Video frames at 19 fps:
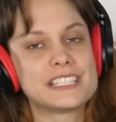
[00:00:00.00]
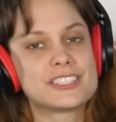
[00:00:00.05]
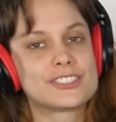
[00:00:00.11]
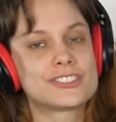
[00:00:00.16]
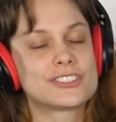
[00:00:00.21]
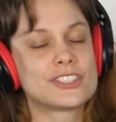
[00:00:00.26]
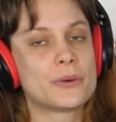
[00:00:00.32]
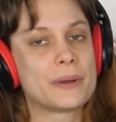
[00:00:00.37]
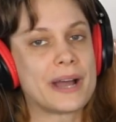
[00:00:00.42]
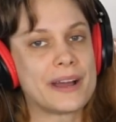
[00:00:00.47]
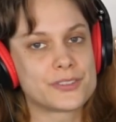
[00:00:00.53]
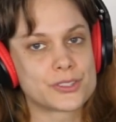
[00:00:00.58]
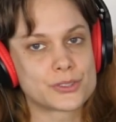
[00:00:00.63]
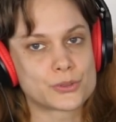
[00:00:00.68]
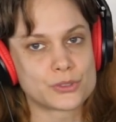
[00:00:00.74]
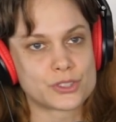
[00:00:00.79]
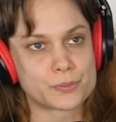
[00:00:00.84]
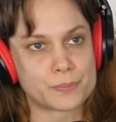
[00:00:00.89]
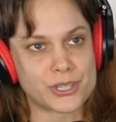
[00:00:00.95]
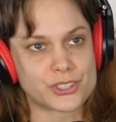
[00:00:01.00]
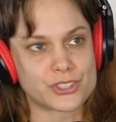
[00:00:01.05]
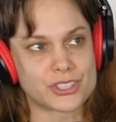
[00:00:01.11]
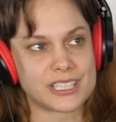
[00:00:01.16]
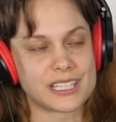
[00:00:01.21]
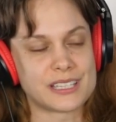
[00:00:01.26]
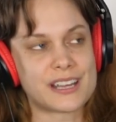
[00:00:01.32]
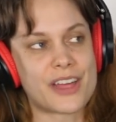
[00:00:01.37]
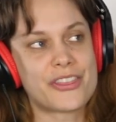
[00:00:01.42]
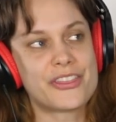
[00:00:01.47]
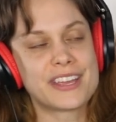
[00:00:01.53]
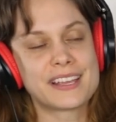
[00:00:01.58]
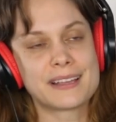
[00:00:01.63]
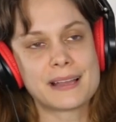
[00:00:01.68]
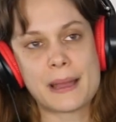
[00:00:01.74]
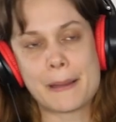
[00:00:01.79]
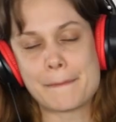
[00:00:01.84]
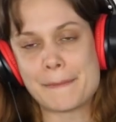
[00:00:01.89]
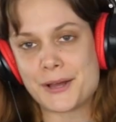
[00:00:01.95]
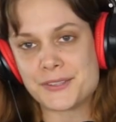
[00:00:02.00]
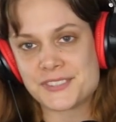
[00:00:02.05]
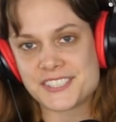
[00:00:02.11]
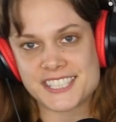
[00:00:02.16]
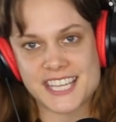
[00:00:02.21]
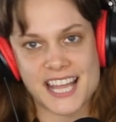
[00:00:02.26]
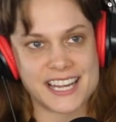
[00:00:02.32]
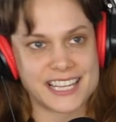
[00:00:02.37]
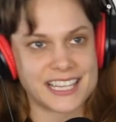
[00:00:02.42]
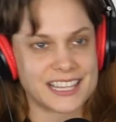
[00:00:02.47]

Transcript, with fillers: It's so after school, especially. Nothing amounts to